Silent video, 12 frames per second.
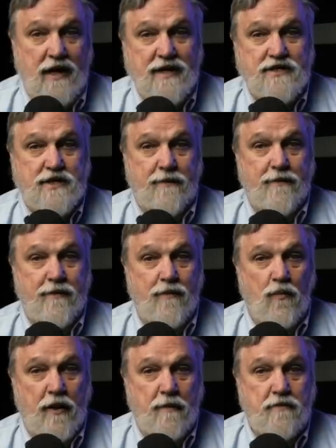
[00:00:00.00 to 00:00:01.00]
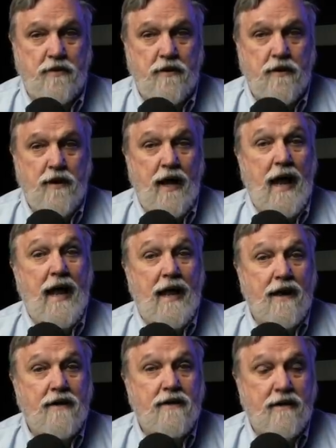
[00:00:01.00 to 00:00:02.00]
had some of them whipped,
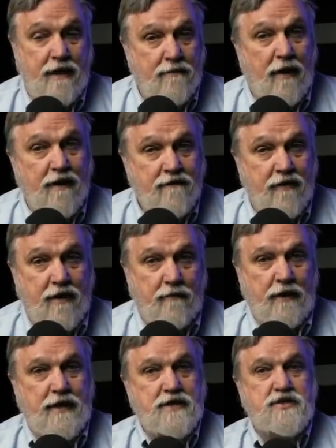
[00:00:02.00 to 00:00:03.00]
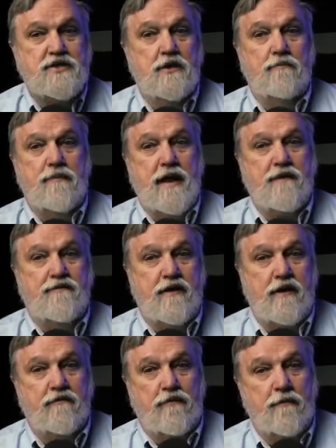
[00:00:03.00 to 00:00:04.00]
and that my family is still
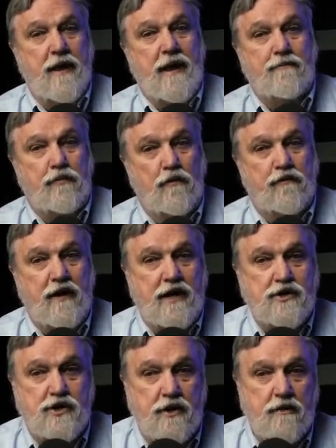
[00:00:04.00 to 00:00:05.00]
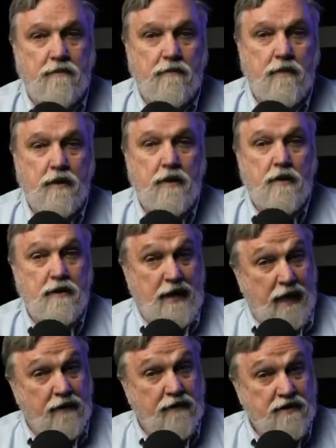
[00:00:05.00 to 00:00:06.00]
benefiting from that profanation.
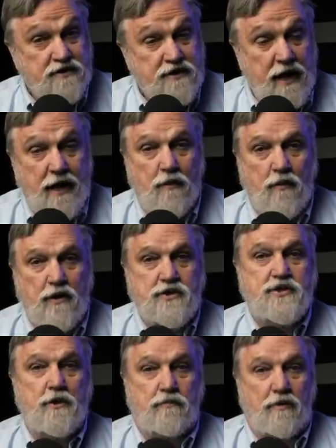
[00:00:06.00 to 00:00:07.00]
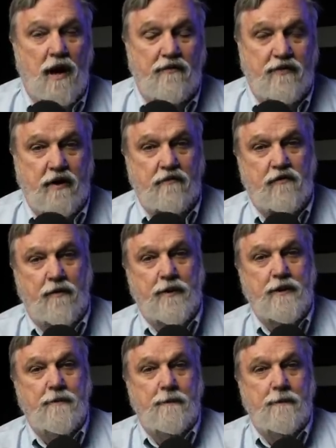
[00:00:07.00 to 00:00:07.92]
Down to this day, we are still profiting from it.